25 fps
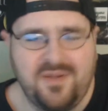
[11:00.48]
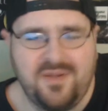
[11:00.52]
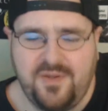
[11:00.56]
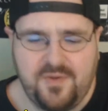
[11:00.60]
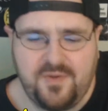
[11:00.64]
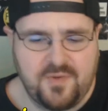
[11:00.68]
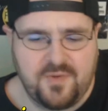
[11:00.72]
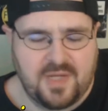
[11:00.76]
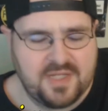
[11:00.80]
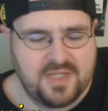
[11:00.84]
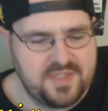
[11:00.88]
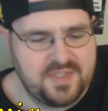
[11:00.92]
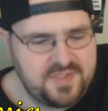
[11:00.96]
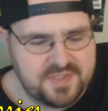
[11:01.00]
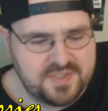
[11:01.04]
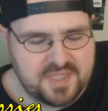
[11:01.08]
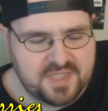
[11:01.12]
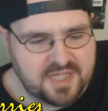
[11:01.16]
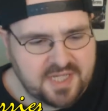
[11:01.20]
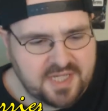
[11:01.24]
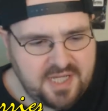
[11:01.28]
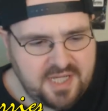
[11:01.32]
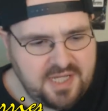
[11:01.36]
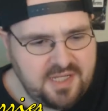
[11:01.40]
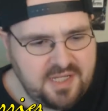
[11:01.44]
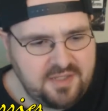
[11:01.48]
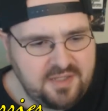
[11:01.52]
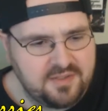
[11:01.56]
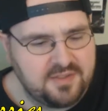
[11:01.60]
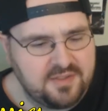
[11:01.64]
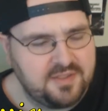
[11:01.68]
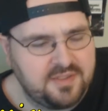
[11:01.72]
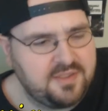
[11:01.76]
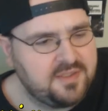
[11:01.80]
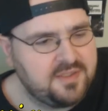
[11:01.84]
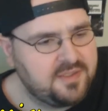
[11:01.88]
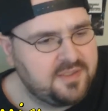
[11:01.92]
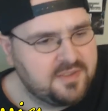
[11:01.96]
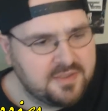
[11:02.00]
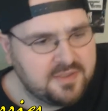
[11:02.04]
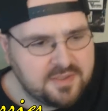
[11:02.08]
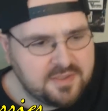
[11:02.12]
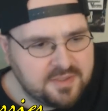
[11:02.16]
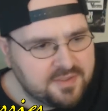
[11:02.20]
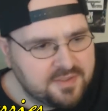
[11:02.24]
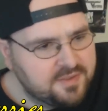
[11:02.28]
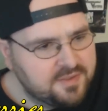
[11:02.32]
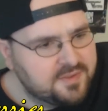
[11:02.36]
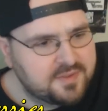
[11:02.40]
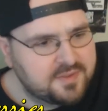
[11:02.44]
I don't know. I can't.
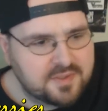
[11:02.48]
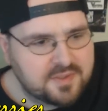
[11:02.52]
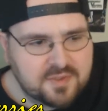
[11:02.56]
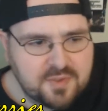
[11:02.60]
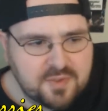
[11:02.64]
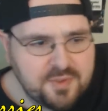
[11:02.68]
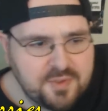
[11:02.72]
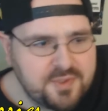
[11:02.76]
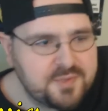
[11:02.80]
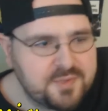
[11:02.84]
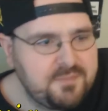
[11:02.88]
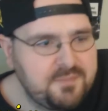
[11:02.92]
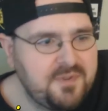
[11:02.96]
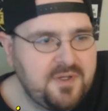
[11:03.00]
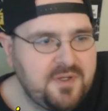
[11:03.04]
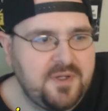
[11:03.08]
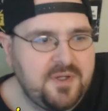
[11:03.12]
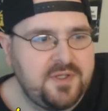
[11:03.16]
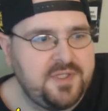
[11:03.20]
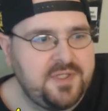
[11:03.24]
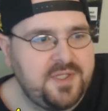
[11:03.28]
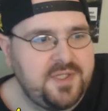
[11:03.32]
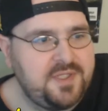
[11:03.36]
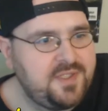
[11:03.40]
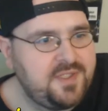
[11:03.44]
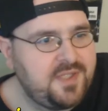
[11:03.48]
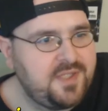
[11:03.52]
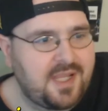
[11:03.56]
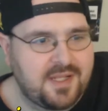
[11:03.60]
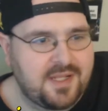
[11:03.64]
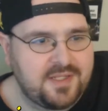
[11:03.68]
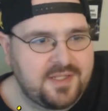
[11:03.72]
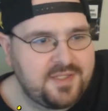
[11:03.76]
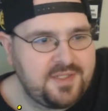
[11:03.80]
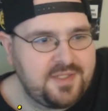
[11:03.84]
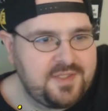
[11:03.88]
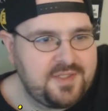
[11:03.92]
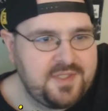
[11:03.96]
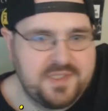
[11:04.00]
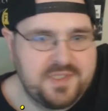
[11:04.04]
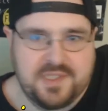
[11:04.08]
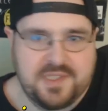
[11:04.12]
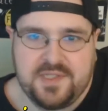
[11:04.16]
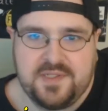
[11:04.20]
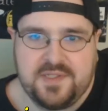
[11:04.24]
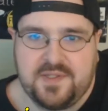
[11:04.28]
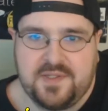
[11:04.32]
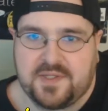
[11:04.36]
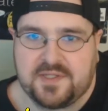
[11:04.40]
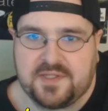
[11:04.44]
The crunch berries, it
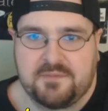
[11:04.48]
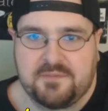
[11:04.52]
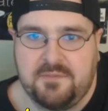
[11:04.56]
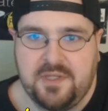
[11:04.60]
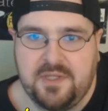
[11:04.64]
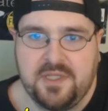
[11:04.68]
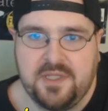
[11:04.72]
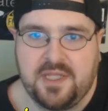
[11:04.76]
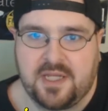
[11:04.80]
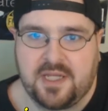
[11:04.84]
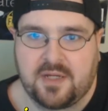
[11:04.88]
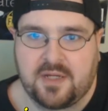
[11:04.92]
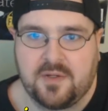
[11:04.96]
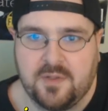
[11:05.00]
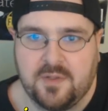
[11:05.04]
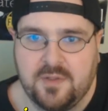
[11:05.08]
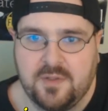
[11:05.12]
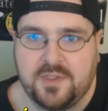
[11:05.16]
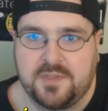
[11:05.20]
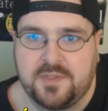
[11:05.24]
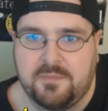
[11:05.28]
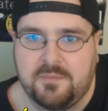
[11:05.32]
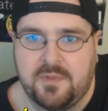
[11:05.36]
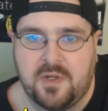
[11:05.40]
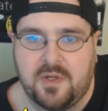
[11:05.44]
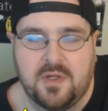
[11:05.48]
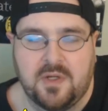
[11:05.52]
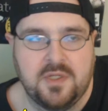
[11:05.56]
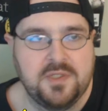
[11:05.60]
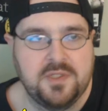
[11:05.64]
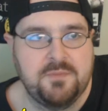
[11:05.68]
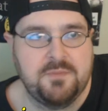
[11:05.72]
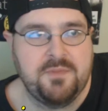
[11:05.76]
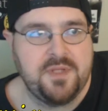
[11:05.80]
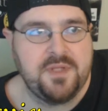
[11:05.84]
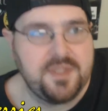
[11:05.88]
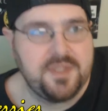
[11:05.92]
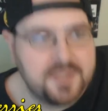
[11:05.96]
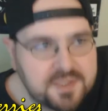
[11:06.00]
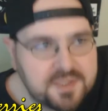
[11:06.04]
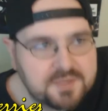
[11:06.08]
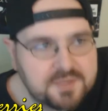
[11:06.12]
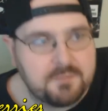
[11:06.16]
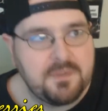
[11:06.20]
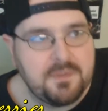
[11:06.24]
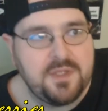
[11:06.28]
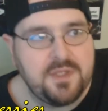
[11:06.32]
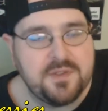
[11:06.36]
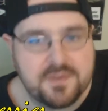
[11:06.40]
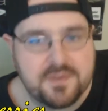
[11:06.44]
just doesn't smell like crunch berries, but it
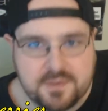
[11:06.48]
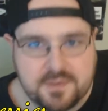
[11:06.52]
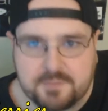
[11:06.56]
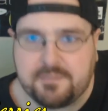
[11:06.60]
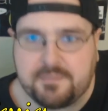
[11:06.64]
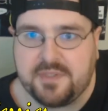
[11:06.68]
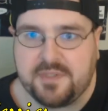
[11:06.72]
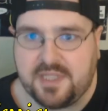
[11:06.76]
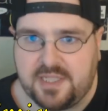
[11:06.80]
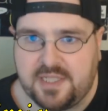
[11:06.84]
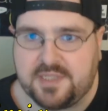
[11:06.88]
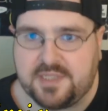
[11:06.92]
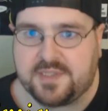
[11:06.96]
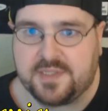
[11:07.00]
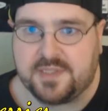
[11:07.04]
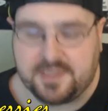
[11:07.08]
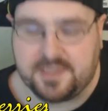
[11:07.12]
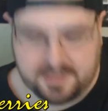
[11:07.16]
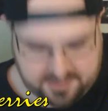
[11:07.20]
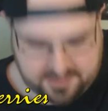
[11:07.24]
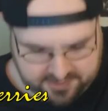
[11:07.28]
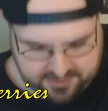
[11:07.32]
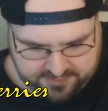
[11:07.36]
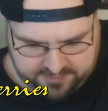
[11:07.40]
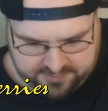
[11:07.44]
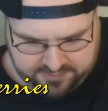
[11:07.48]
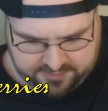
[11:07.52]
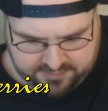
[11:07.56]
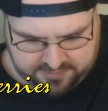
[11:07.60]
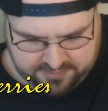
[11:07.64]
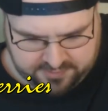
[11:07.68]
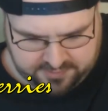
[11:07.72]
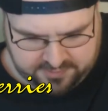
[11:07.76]
smells pleasant.